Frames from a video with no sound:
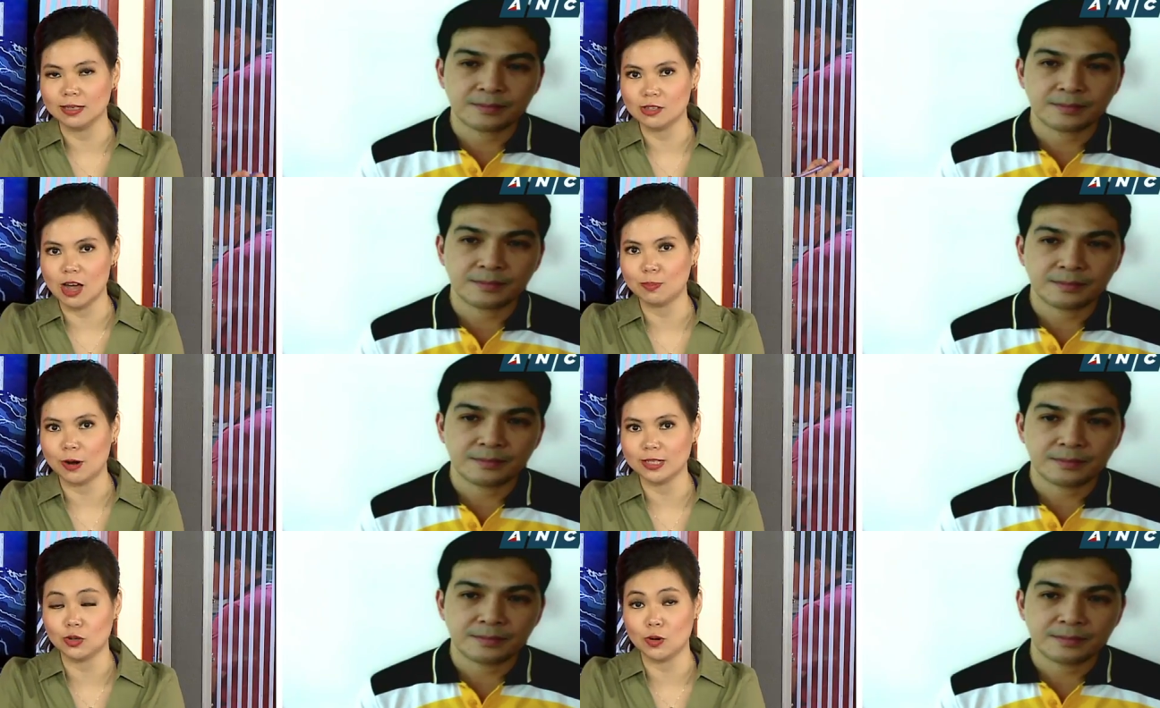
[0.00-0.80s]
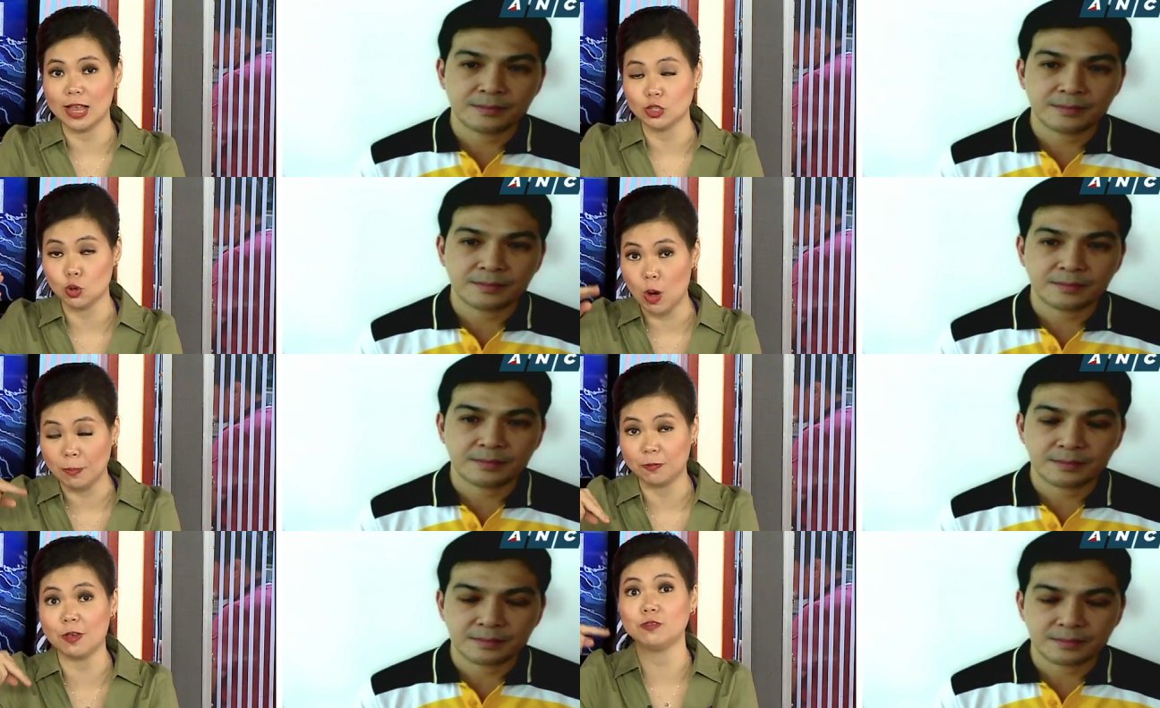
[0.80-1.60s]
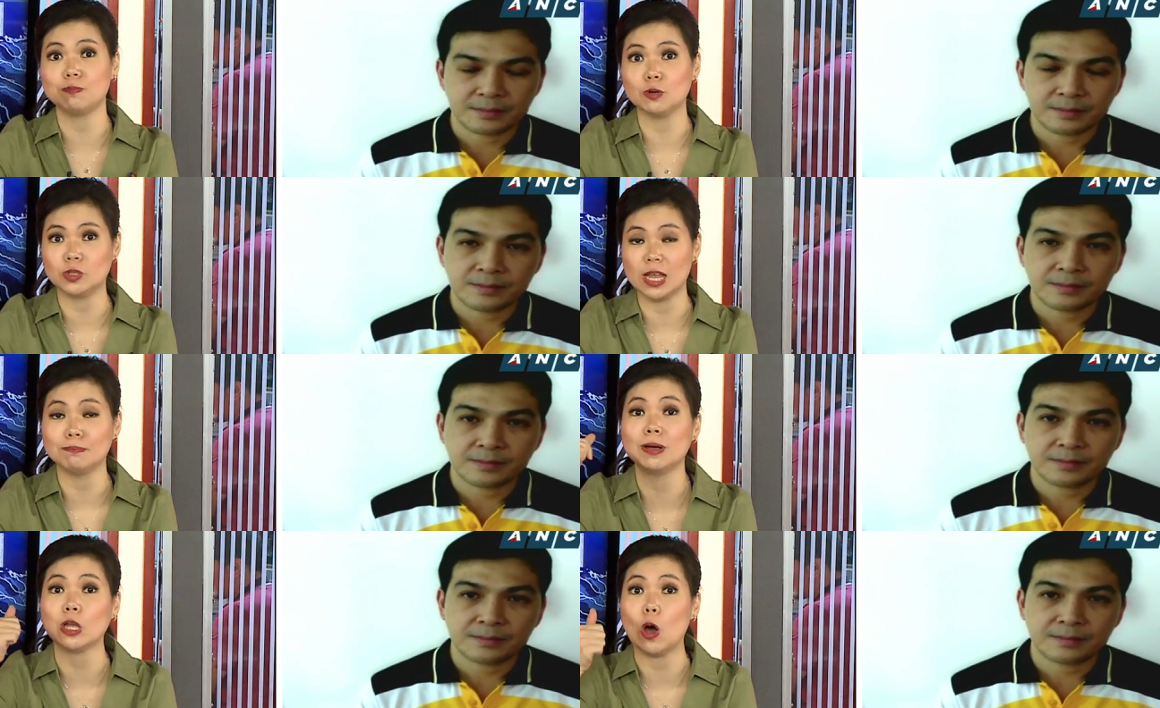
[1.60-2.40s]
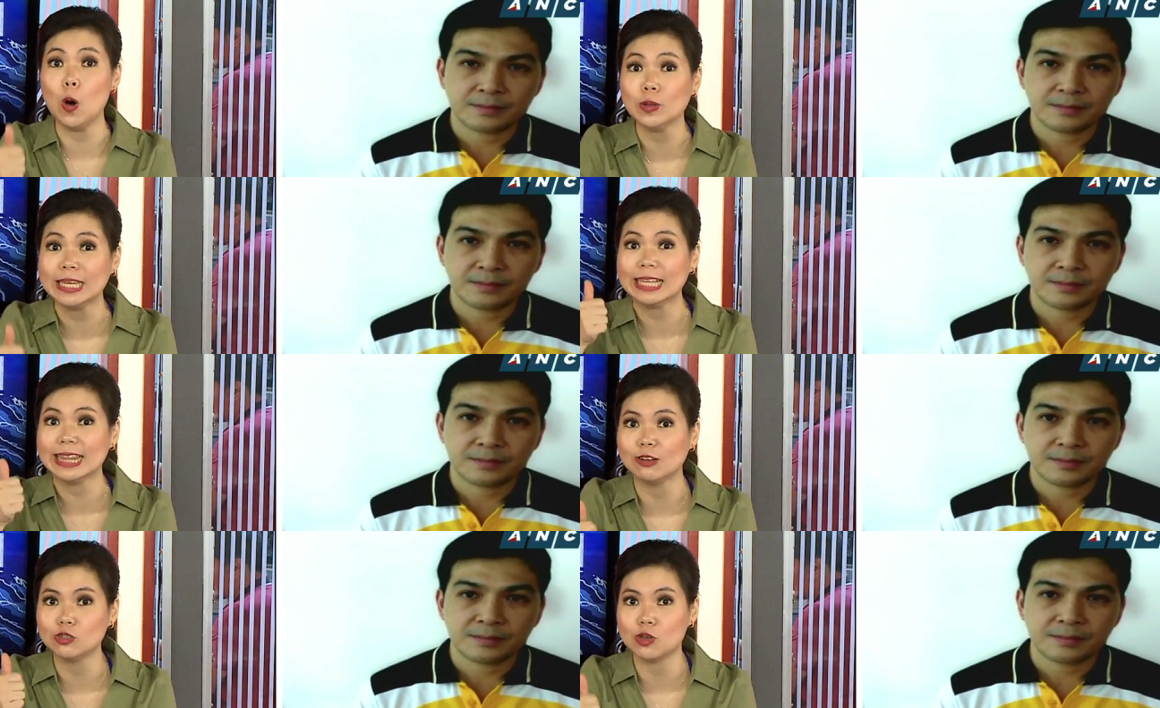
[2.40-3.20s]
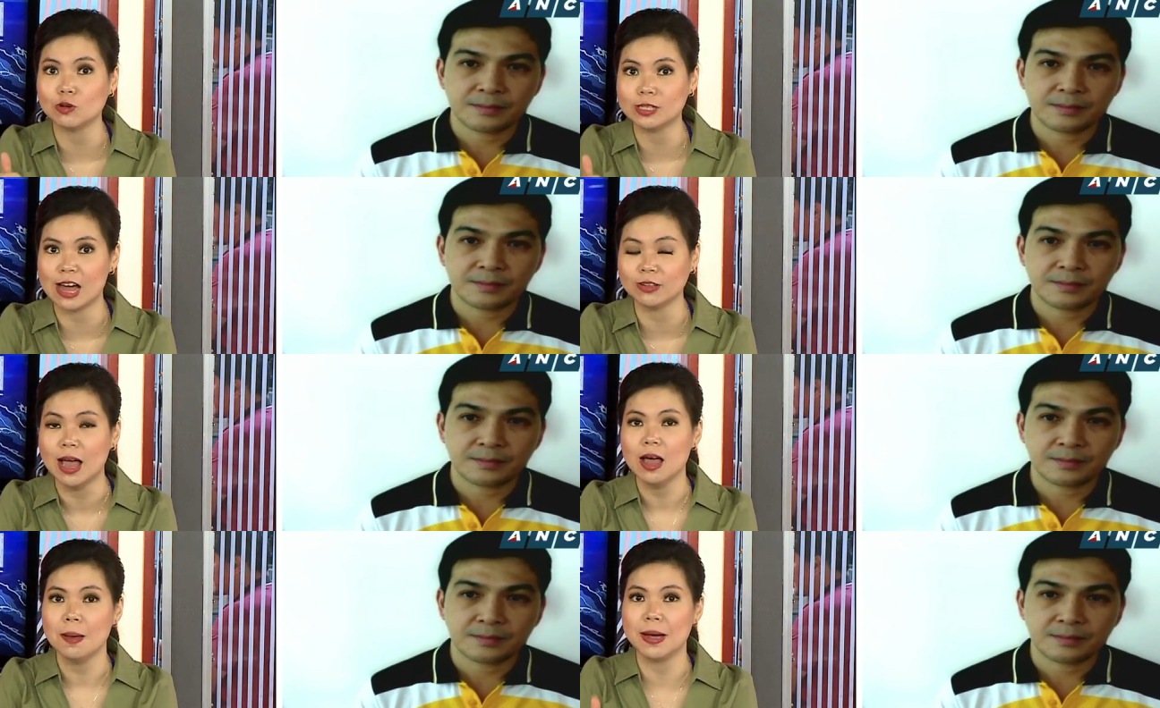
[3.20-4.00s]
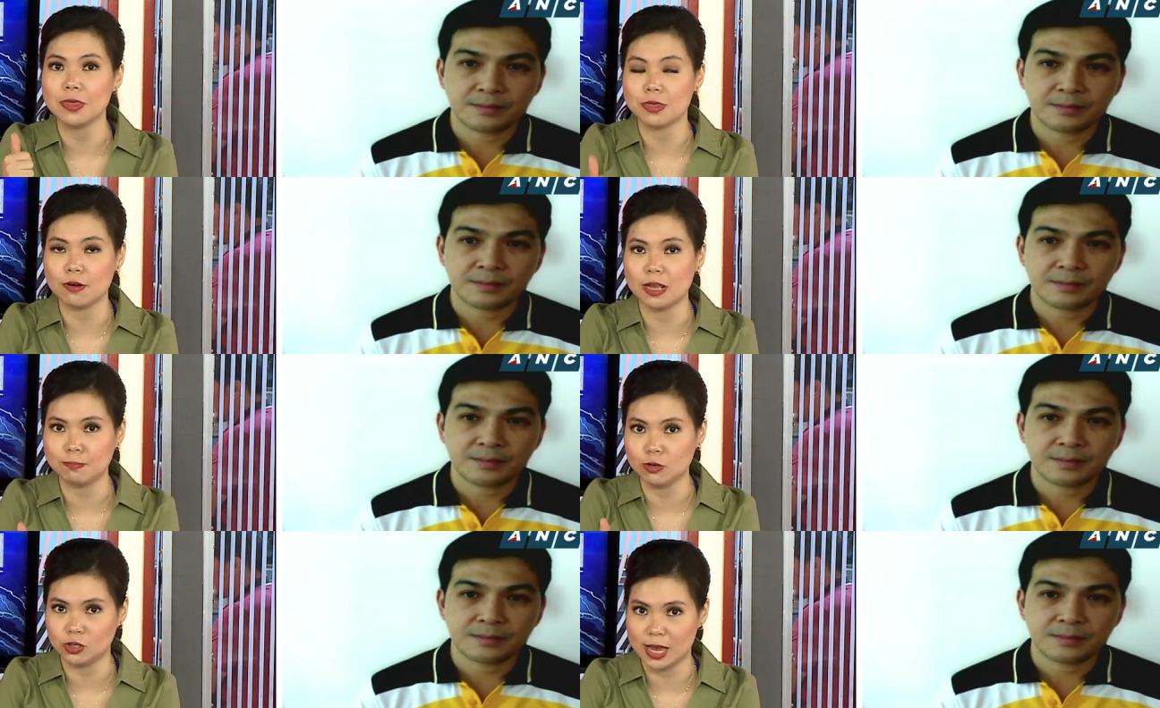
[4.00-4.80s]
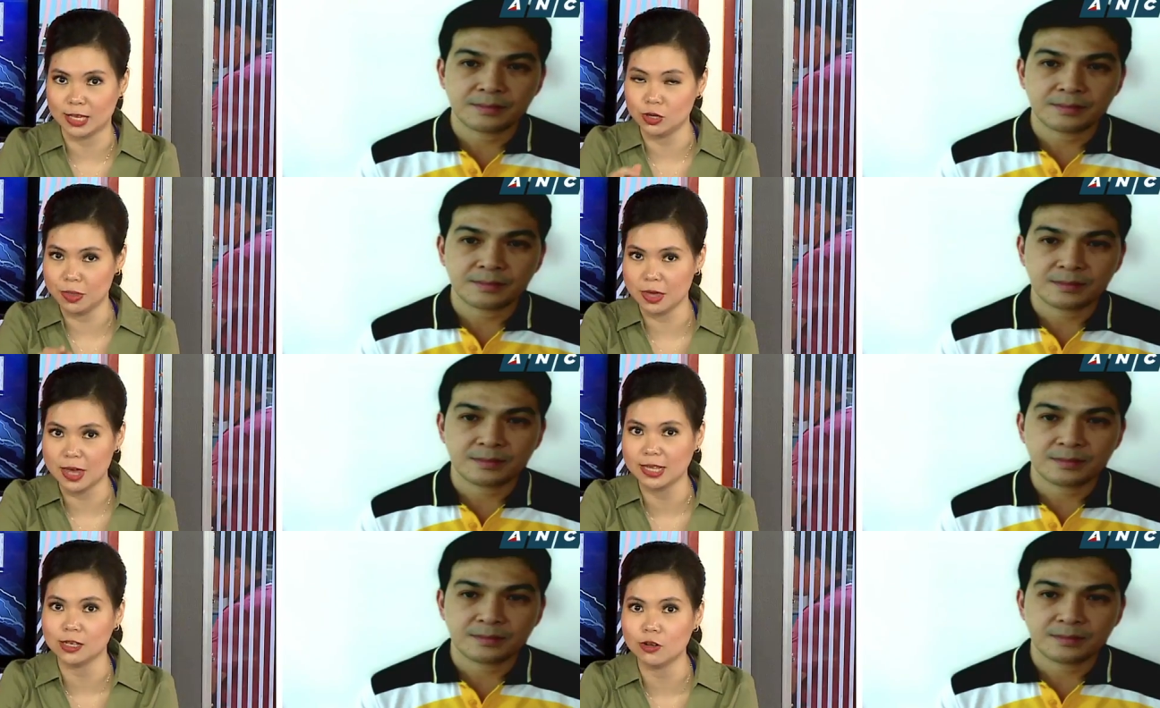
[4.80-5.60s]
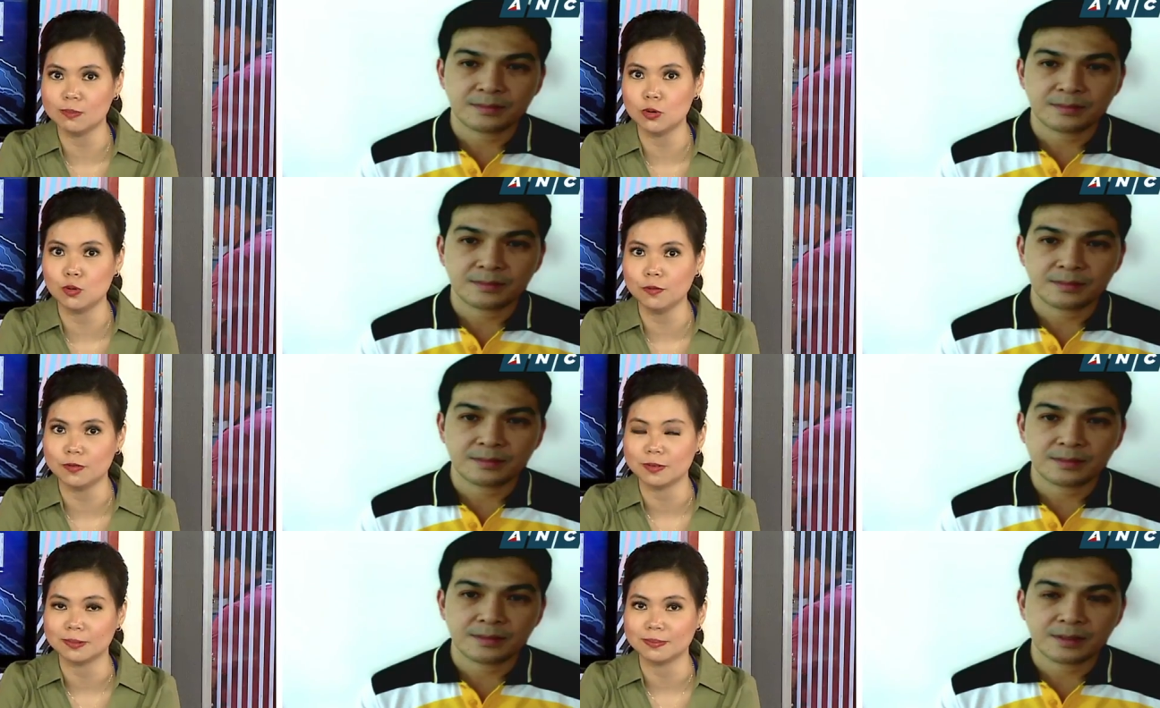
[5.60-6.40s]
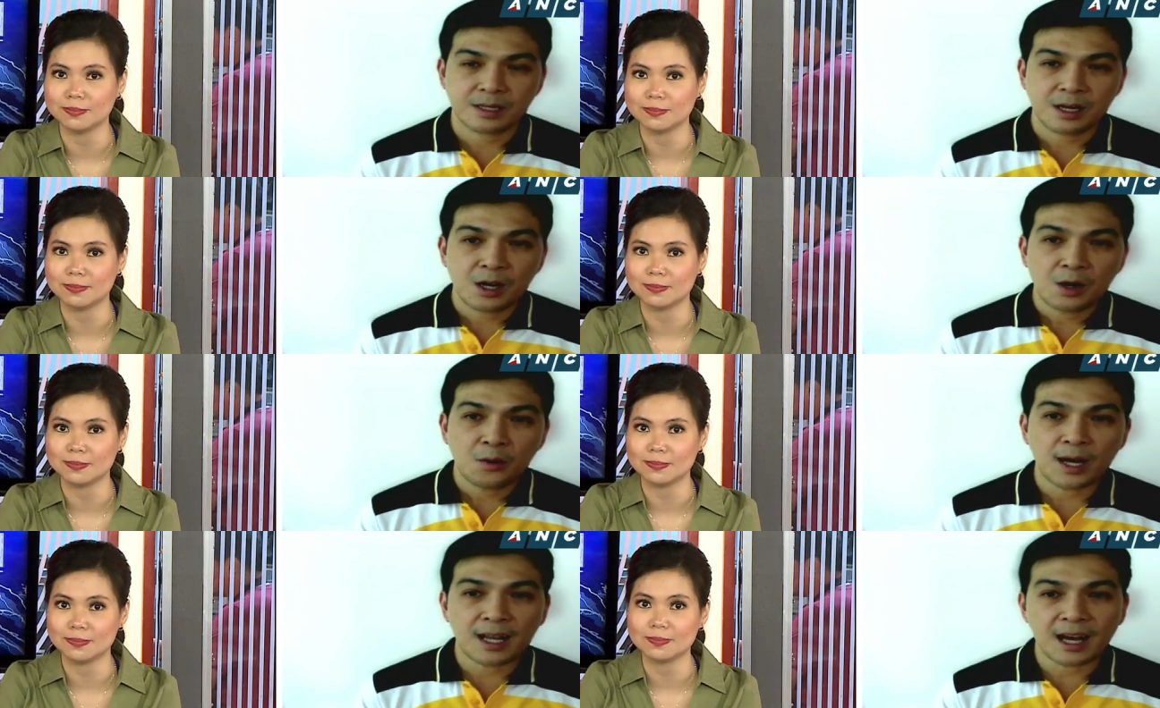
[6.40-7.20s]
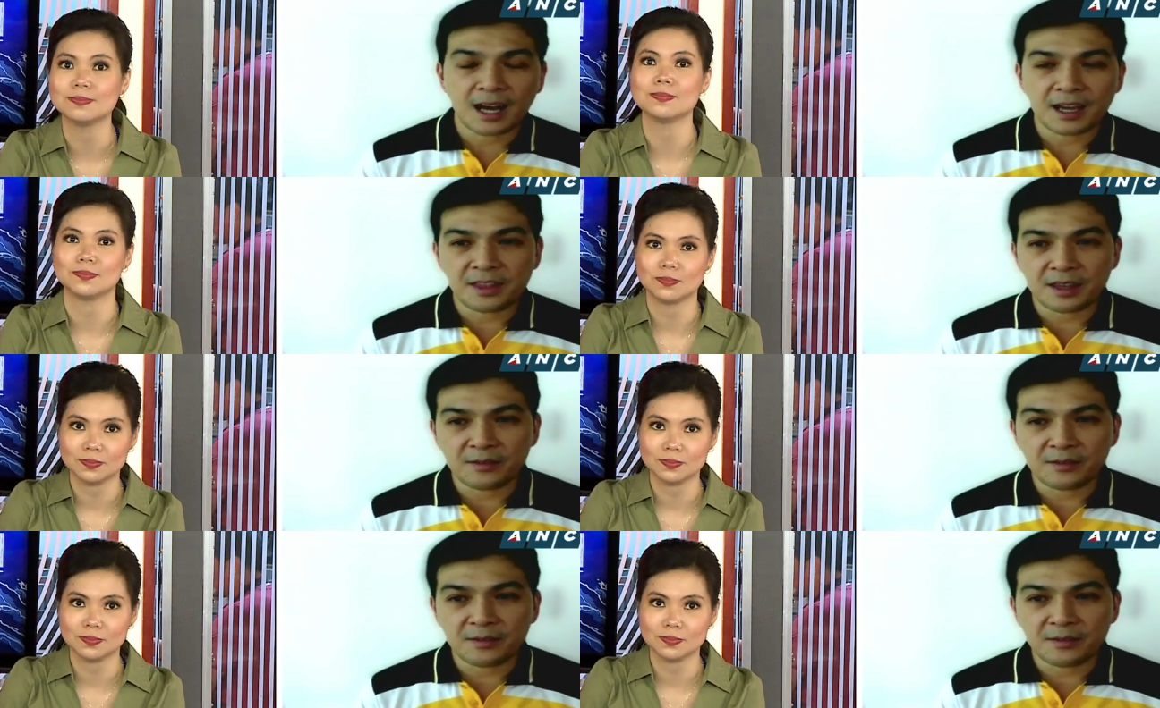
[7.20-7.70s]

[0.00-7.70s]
Speaker 1: stock prices are allowed to go up fifty percent, but only allowed to go down by thirty percent. Do you think that's a good move?
Speaker 2: Well, I think